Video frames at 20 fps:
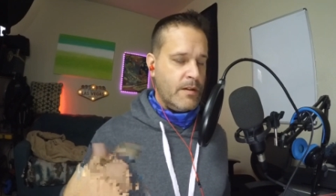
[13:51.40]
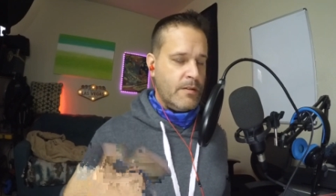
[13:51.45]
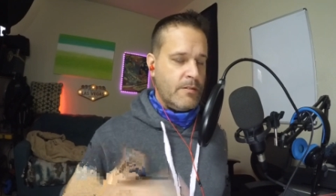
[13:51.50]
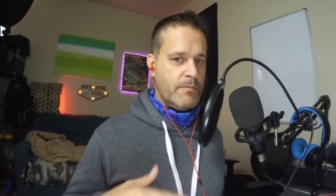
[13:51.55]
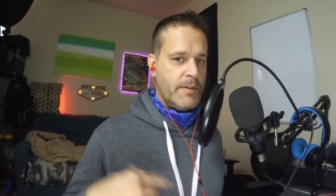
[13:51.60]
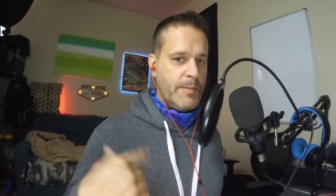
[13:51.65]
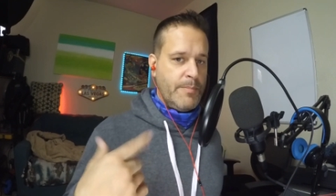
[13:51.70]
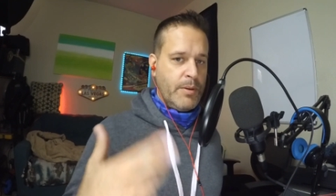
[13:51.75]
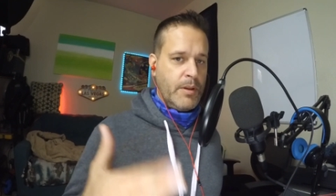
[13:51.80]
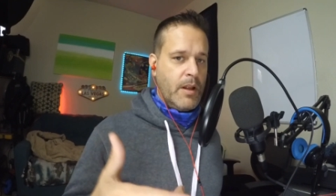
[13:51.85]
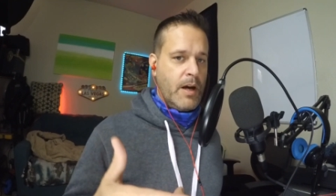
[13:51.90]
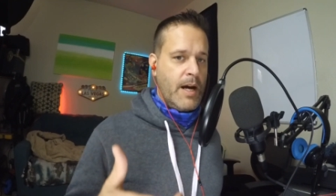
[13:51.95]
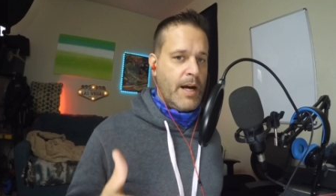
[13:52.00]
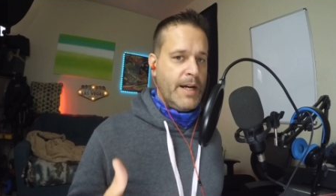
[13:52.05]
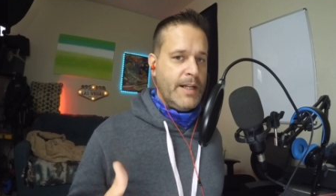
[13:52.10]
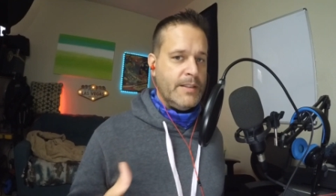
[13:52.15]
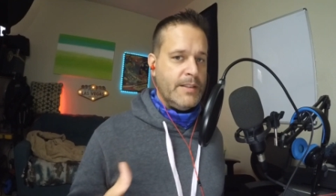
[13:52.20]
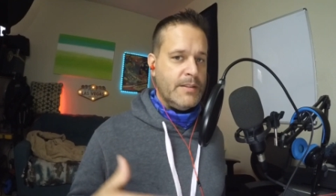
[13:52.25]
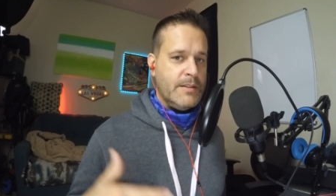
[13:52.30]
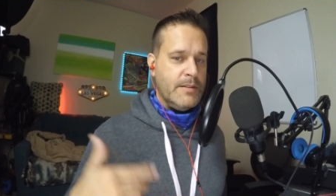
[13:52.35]

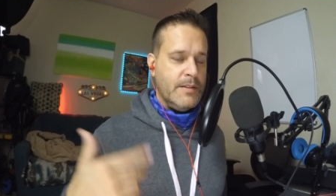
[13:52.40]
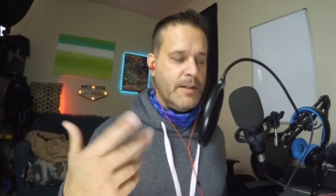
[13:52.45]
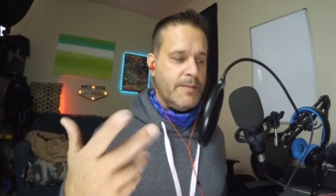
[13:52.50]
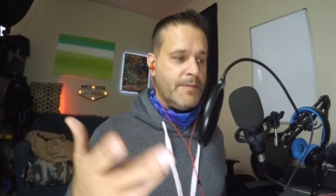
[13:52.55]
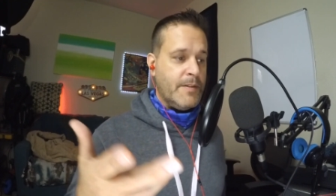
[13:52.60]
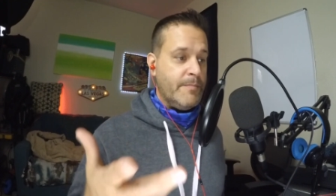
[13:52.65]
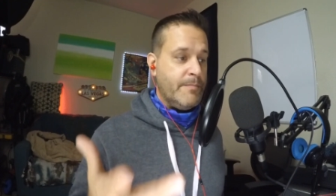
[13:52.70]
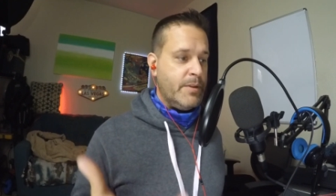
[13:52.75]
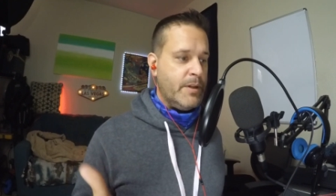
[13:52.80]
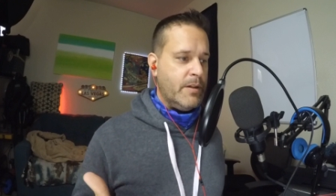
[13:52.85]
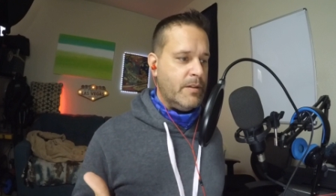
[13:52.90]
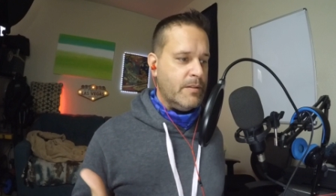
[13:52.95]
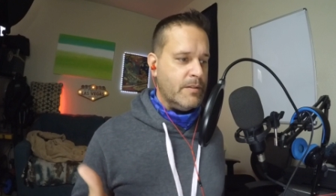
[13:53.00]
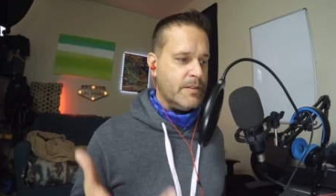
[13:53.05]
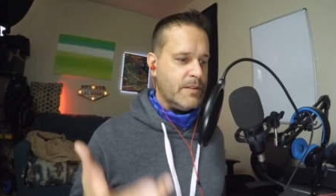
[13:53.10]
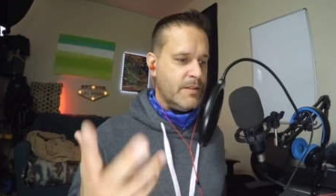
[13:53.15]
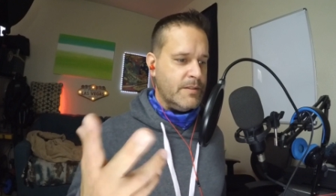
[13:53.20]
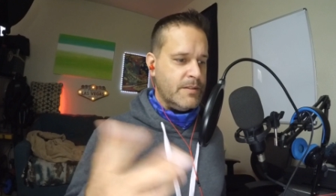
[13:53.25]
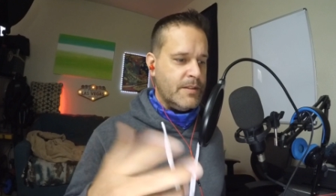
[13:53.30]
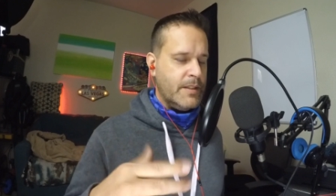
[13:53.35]
replies to different
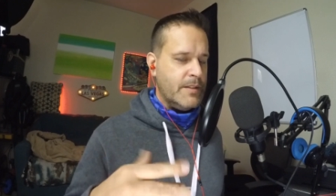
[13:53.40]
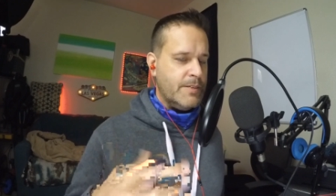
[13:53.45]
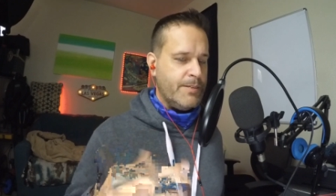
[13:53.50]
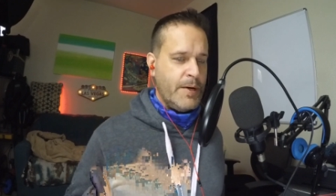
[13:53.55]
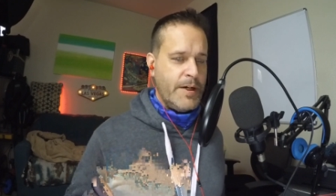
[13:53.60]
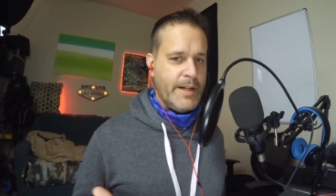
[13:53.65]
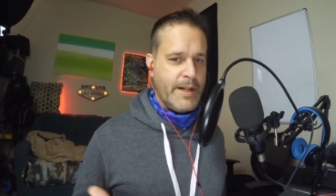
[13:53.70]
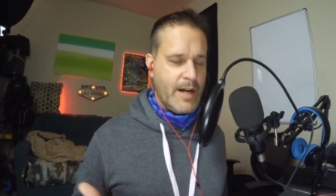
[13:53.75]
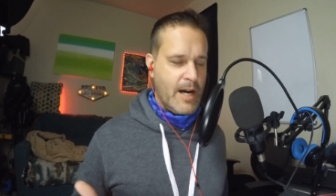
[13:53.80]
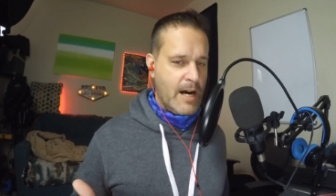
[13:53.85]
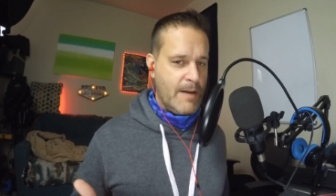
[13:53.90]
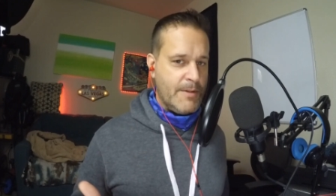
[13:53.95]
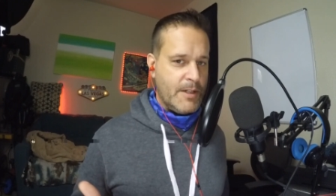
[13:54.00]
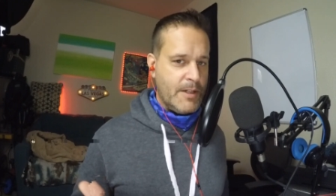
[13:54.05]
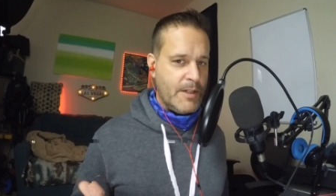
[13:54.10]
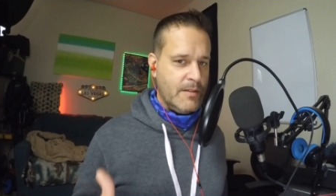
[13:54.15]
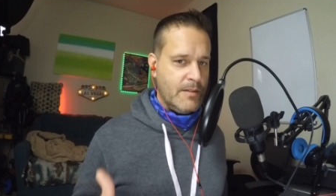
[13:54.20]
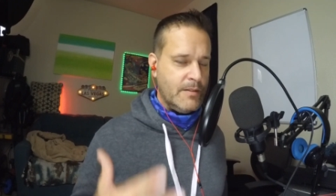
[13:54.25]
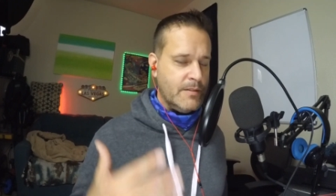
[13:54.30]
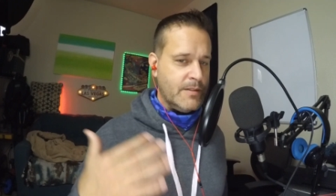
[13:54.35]
posts, and it's pretty comical.